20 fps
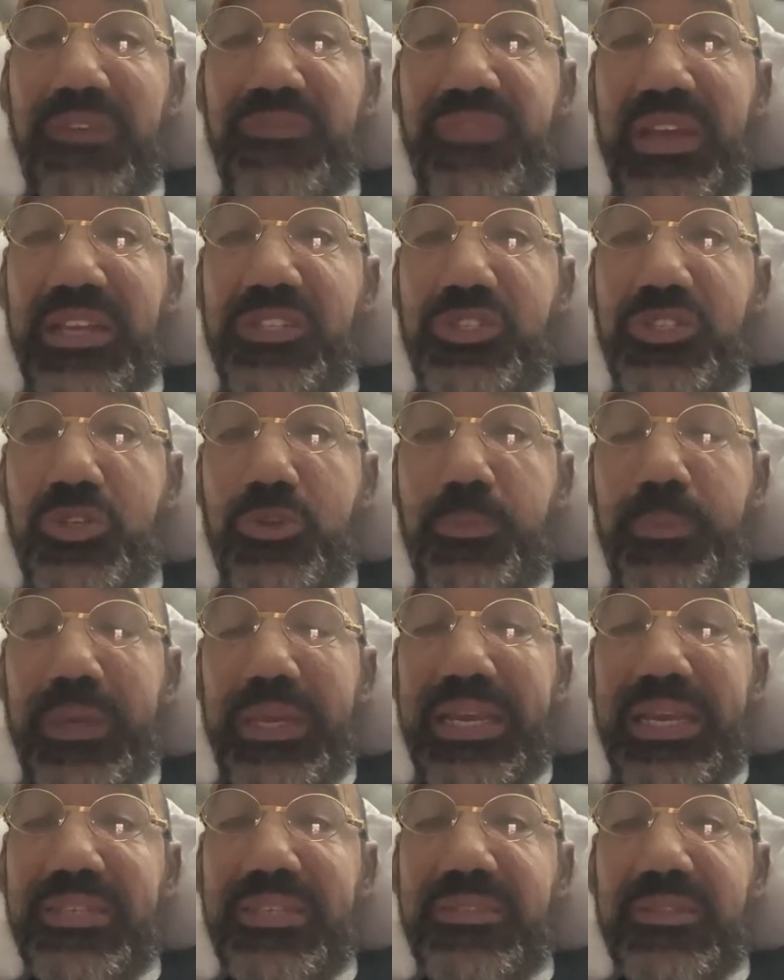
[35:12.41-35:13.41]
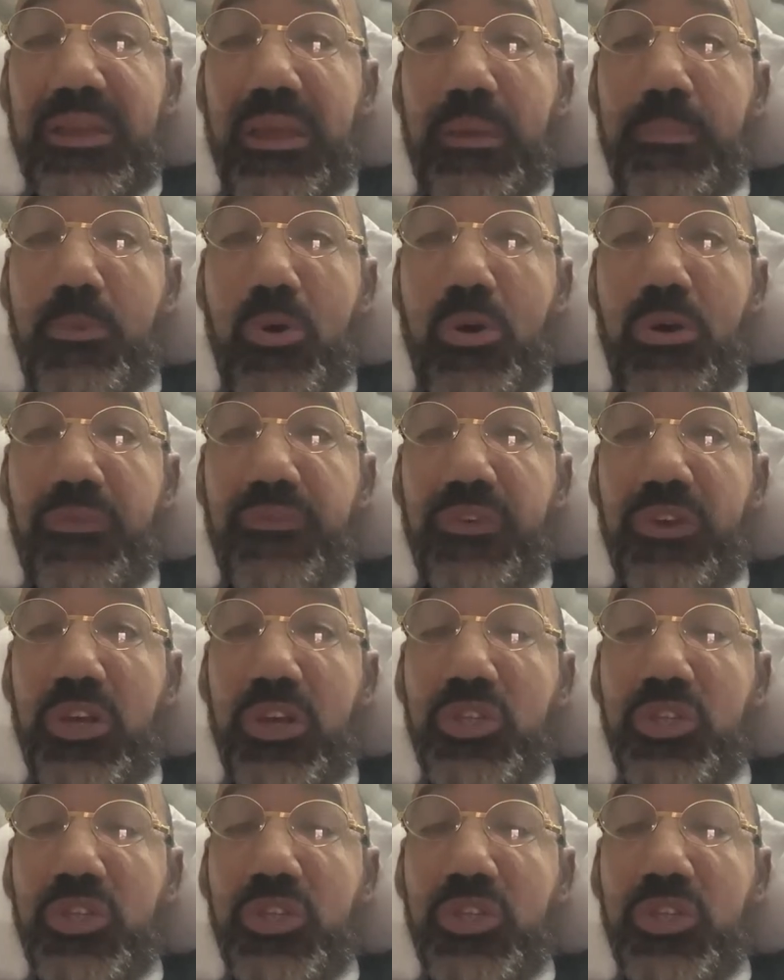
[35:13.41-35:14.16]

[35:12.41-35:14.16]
vent tubing has come off